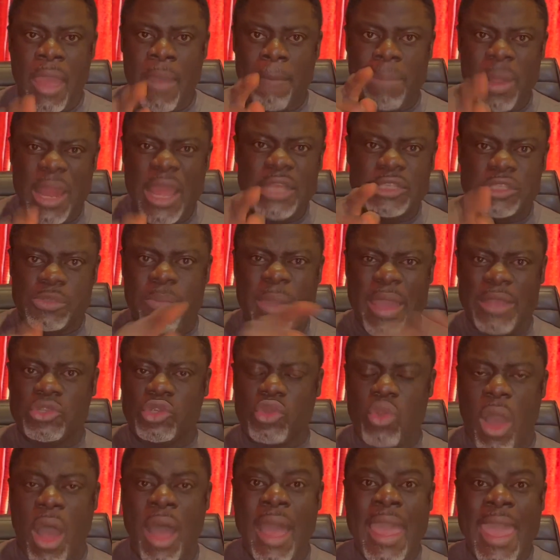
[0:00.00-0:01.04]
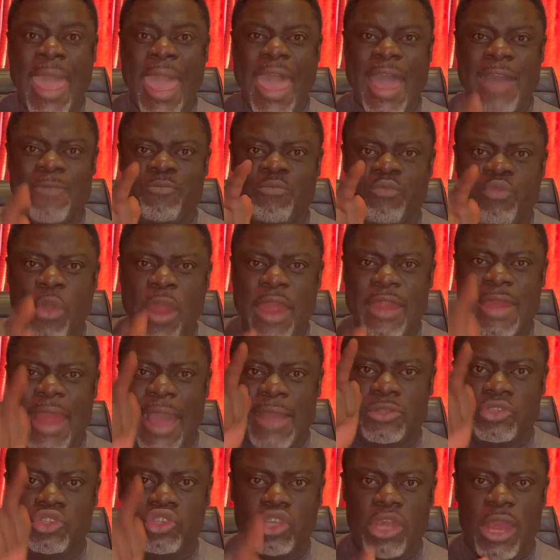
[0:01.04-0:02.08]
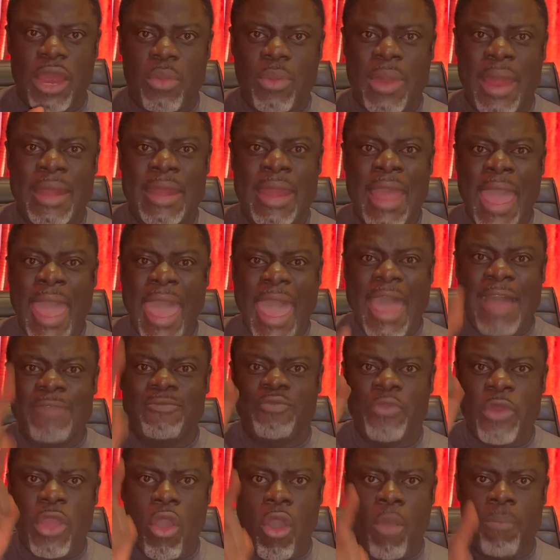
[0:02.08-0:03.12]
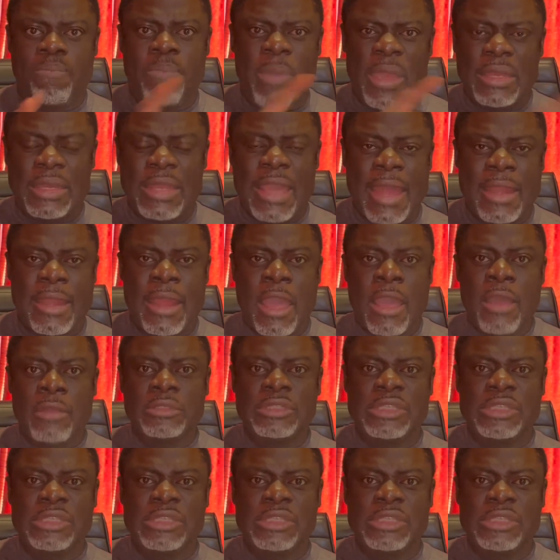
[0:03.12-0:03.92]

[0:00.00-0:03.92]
Please make sure every Nigerian, every Obidient,